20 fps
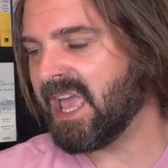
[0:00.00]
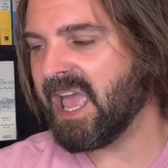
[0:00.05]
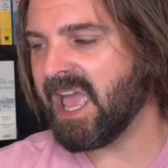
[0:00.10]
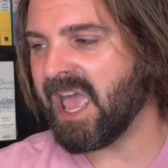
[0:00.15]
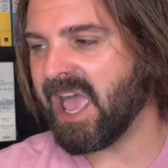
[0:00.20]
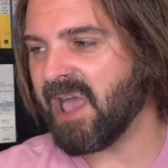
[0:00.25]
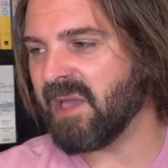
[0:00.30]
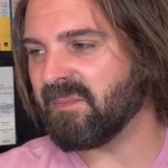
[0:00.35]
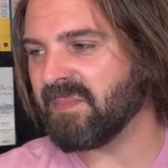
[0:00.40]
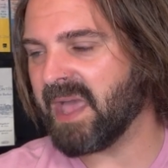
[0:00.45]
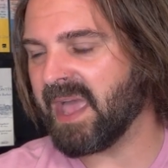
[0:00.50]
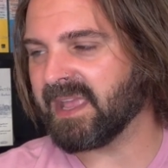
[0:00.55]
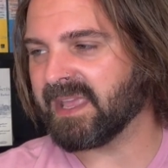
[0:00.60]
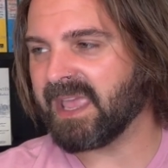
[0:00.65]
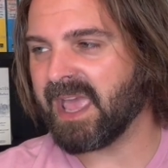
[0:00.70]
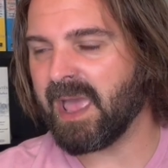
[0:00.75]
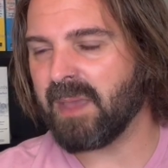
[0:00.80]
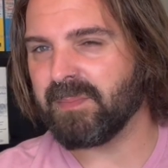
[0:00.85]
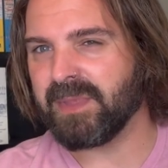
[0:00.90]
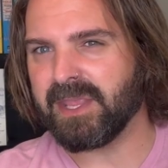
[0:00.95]
and
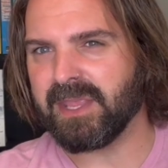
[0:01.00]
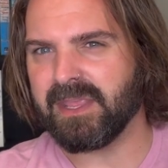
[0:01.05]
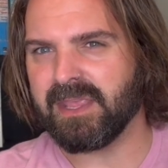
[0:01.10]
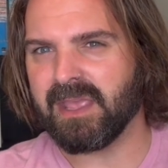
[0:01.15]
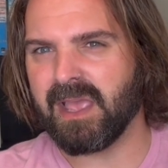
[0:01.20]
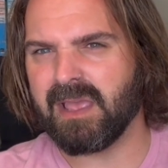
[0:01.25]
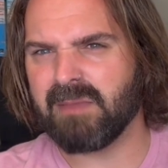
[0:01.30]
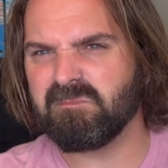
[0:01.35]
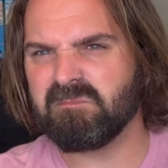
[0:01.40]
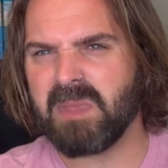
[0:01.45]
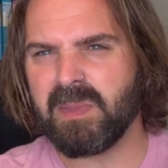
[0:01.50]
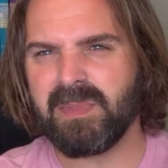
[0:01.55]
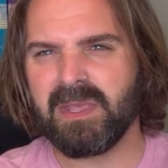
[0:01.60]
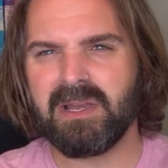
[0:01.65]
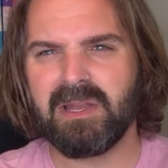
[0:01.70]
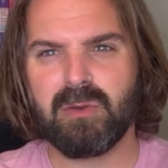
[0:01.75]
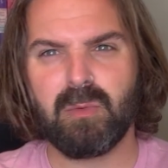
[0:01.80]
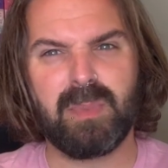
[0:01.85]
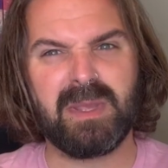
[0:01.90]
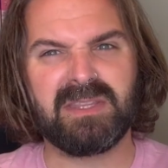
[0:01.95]
can be maybe a
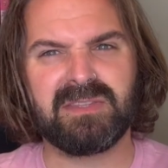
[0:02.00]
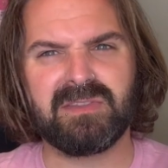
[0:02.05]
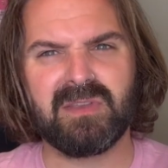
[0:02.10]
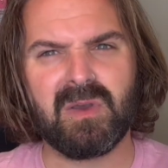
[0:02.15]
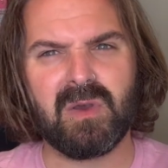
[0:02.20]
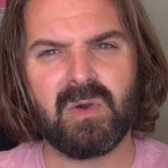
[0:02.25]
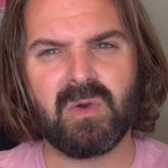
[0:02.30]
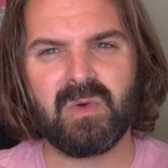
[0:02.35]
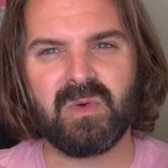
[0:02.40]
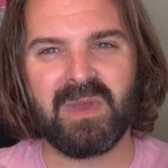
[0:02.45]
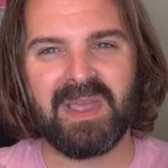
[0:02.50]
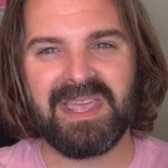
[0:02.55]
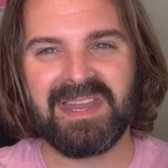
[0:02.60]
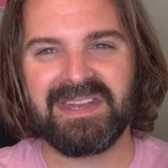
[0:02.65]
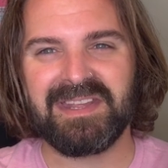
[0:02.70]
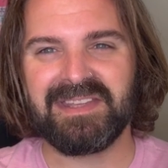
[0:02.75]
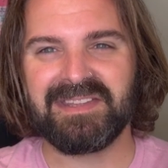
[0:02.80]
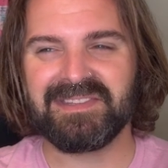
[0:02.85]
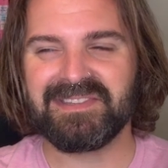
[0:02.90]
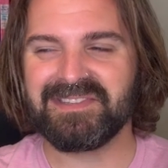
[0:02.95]
little bit dull in
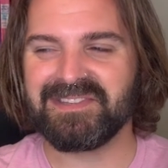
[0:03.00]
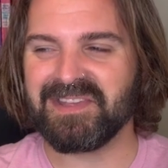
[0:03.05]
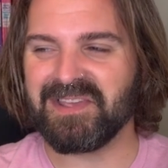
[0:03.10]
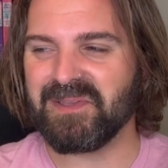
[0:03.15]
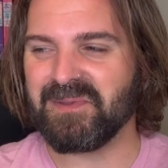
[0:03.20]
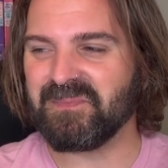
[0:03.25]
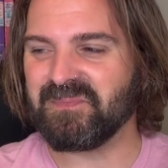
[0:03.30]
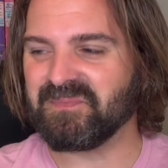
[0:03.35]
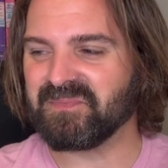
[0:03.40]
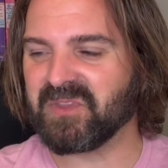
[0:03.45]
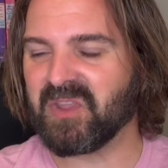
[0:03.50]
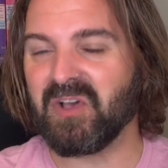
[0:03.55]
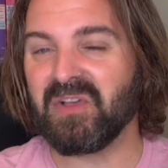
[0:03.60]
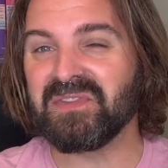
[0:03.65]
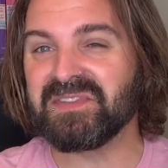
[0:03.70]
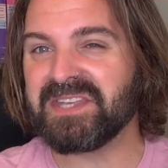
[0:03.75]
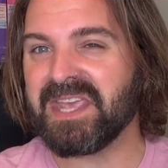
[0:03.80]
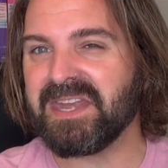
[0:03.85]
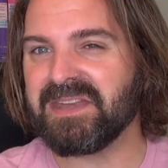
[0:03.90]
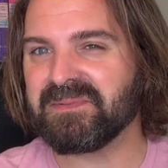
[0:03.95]
its
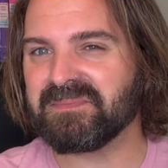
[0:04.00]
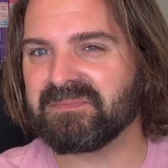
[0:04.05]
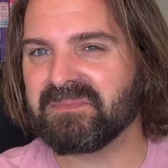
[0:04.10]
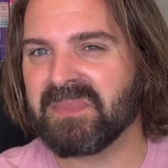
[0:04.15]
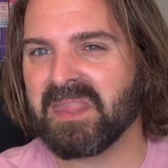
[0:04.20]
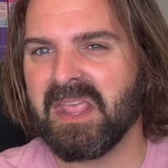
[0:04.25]
content.